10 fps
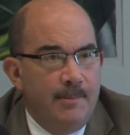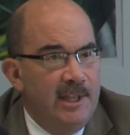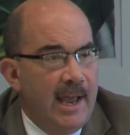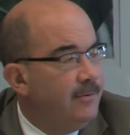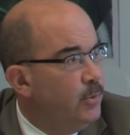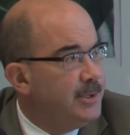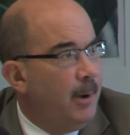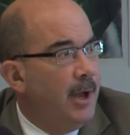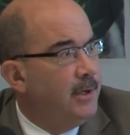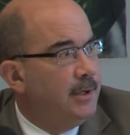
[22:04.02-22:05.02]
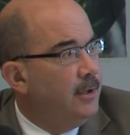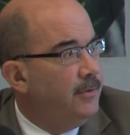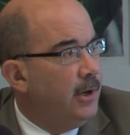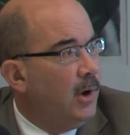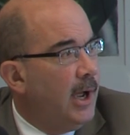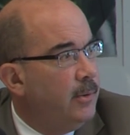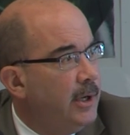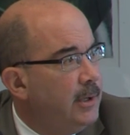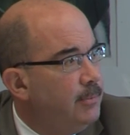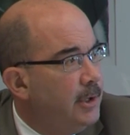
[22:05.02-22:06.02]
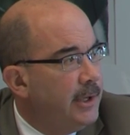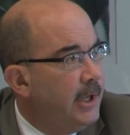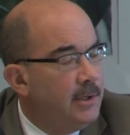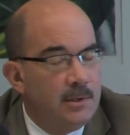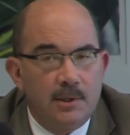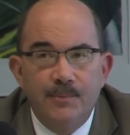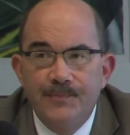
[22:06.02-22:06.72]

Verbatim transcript: I mean, they haven't responded to the federal highway bill yet. So,